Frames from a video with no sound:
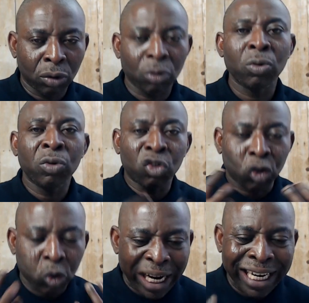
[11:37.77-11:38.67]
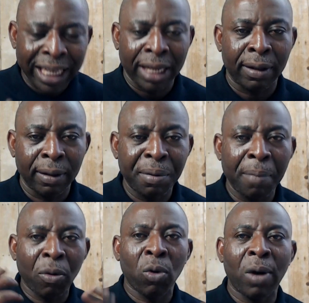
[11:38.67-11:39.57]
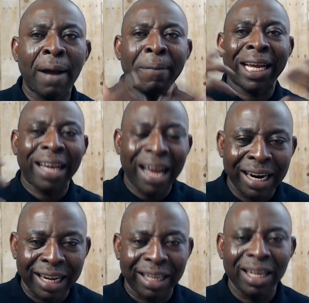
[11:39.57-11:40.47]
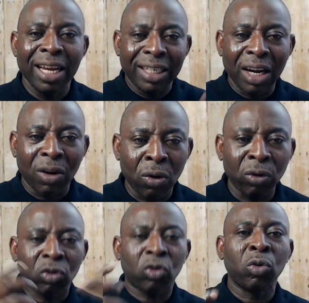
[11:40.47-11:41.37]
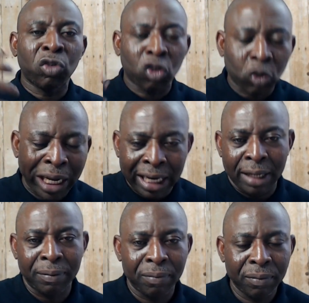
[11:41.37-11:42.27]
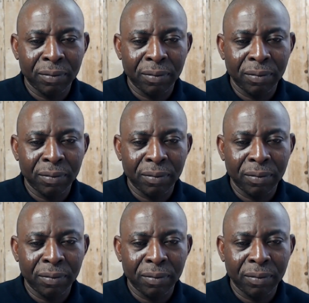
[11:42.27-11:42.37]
Through training. People who are mechanic, they go through training.